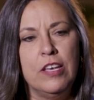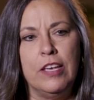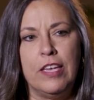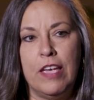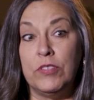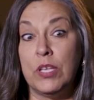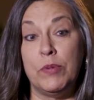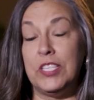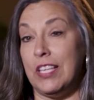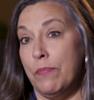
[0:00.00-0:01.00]
It gave
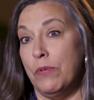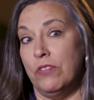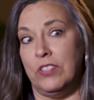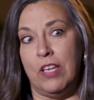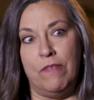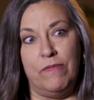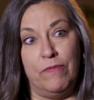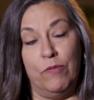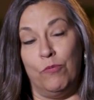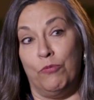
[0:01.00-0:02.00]
some examples of
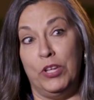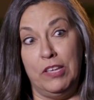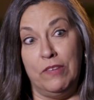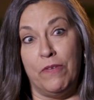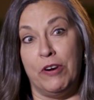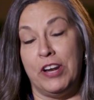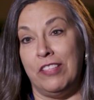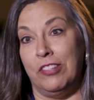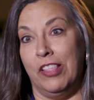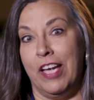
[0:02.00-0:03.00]
really far
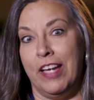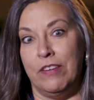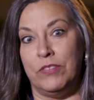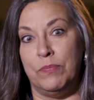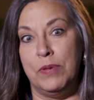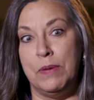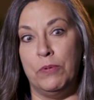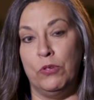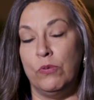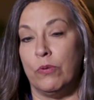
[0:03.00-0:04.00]
down the line of some
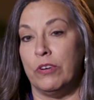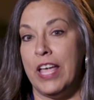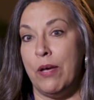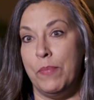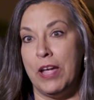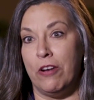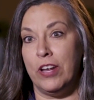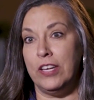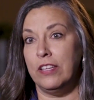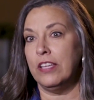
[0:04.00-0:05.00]
people who were now
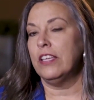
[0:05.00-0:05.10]
married